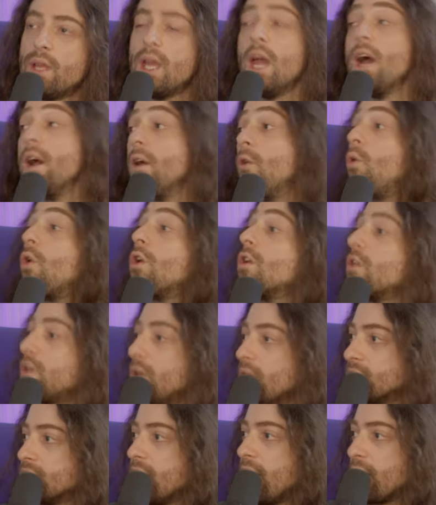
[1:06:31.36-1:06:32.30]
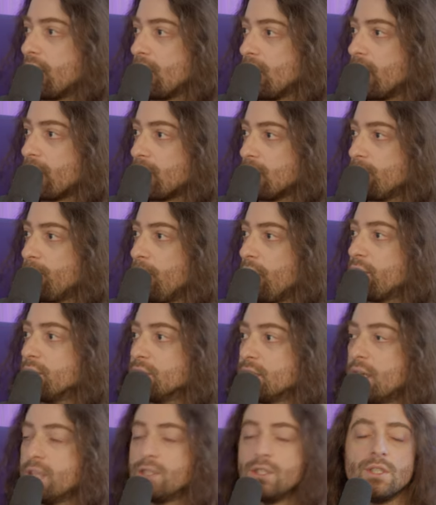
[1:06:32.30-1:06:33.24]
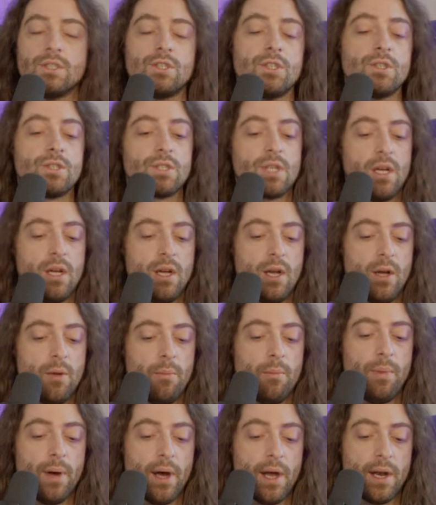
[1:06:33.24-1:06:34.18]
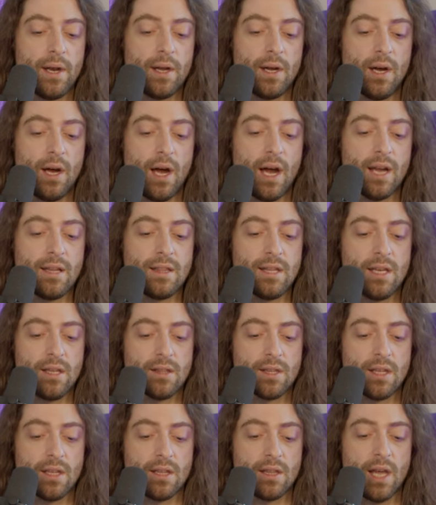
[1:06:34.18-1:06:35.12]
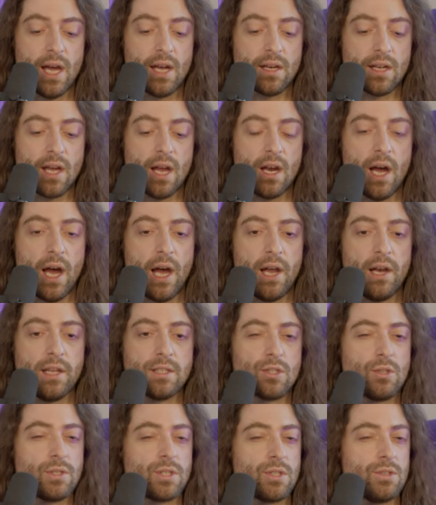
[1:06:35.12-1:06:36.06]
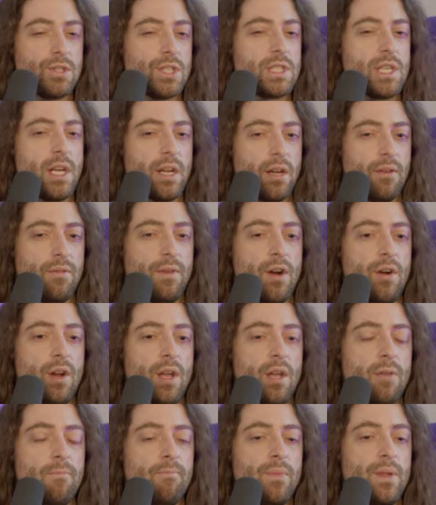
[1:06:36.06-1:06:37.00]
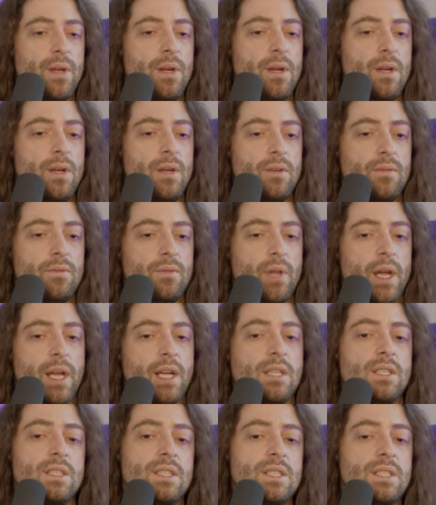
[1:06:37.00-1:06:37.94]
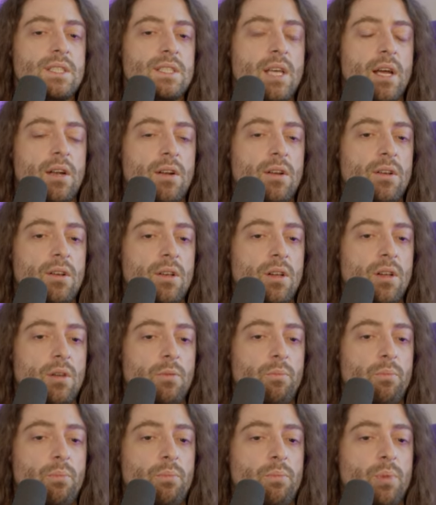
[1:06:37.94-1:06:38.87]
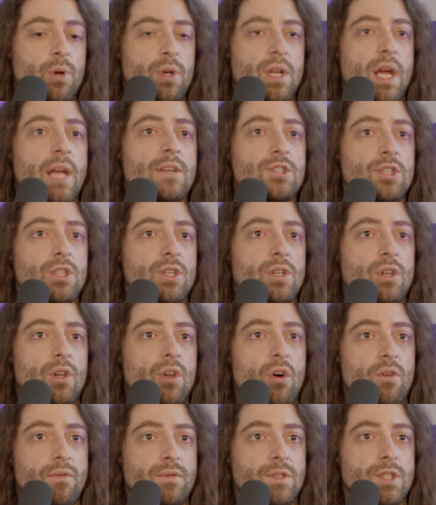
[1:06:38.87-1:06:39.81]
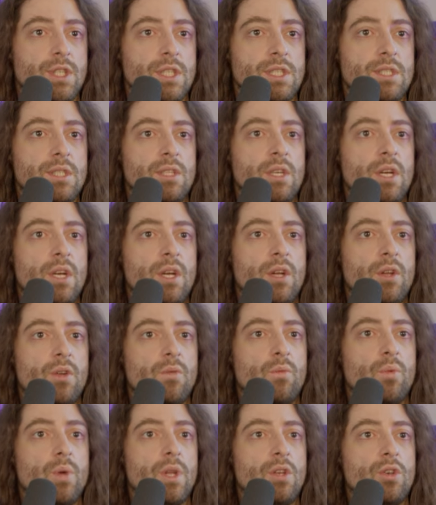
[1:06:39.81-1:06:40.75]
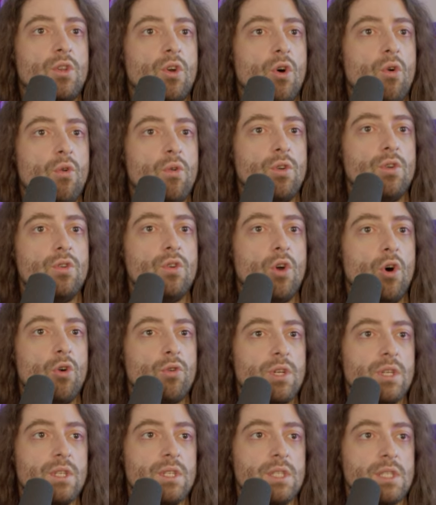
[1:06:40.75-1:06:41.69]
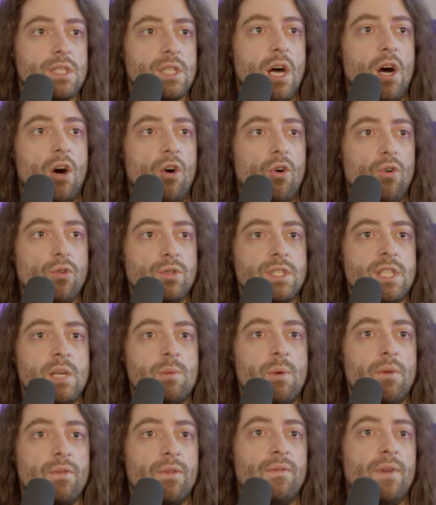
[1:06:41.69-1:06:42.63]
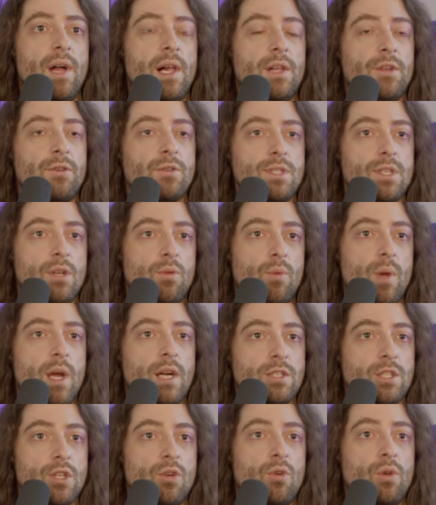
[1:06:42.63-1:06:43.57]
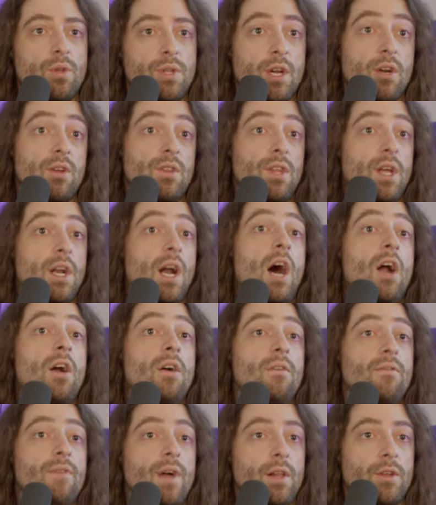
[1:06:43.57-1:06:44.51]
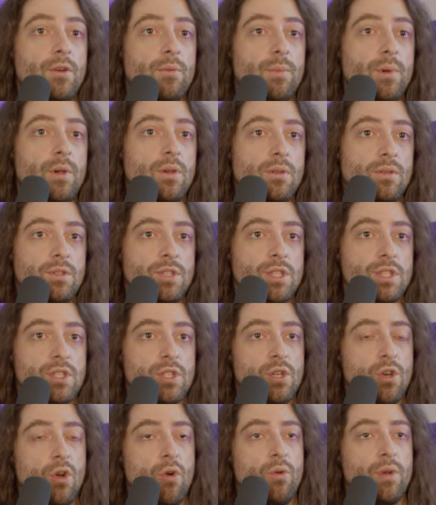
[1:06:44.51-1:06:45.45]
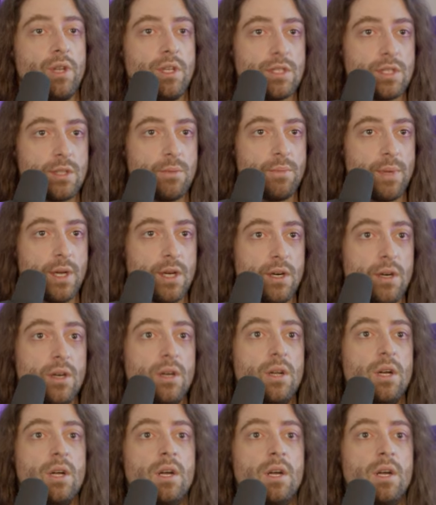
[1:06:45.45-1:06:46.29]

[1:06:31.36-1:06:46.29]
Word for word: yeah or exactly like the polarization issues but uh, I think that that kind of highlights also just like a very like subtle potential of just we don't notice how some of the values that we actually hold dear and that are valuable just slowly disappear